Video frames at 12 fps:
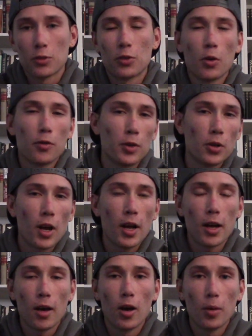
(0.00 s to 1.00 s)
So if you're
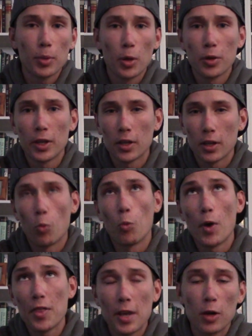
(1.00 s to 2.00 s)
not uploading
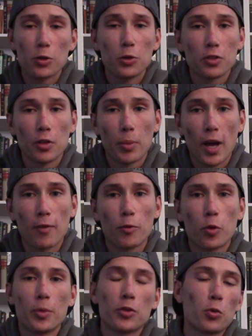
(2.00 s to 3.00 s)
when they are using the
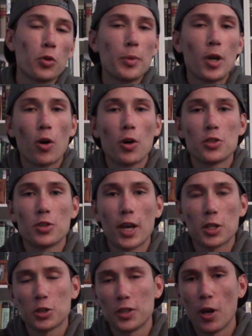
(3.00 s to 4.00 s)
platform, it's going to be hard to
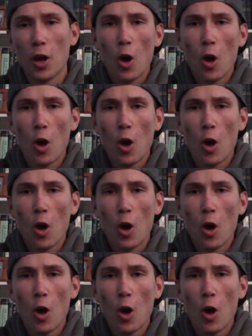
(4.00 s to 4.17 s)
actually